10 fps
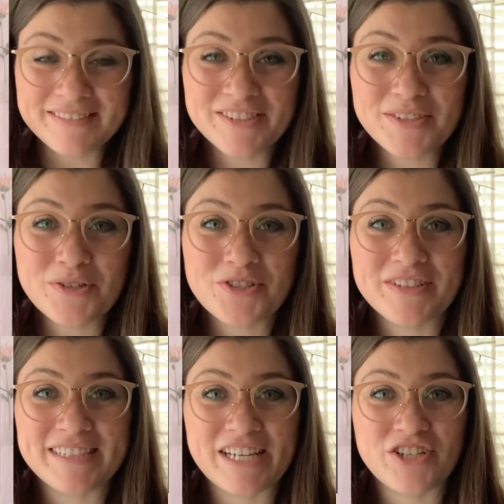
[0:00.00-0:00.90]

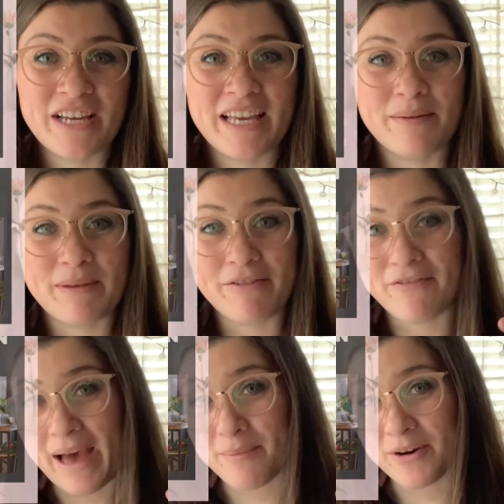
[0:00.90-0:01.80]
socialization can be
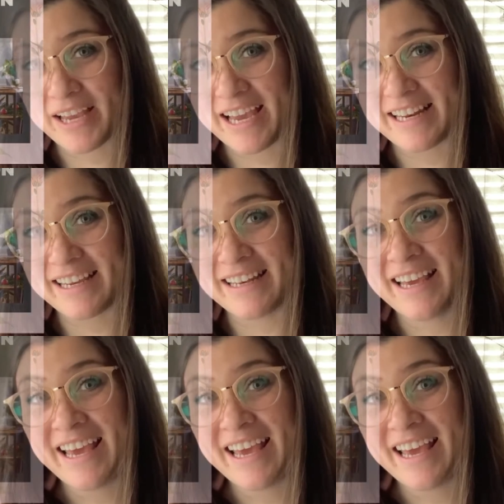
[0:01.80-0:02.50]
fabricated